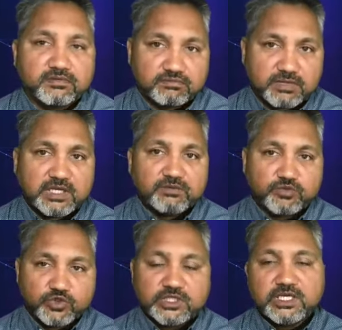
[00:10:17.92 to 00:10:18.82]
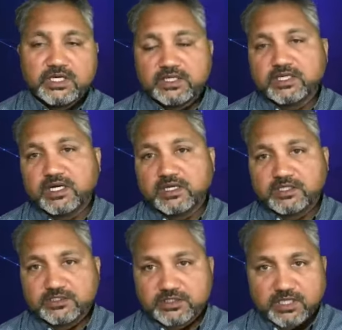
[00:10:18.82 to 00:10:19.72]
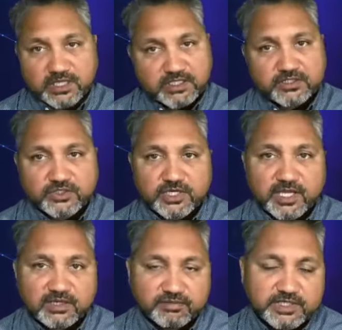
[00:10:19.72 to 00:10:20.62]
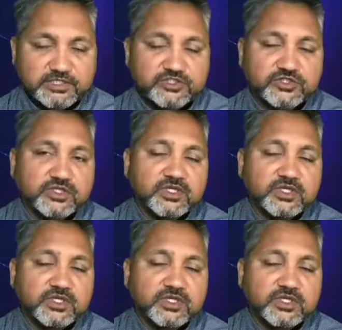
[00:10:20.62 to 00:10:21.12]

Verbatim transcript: Man, Buddhi, Ahankar is another three elements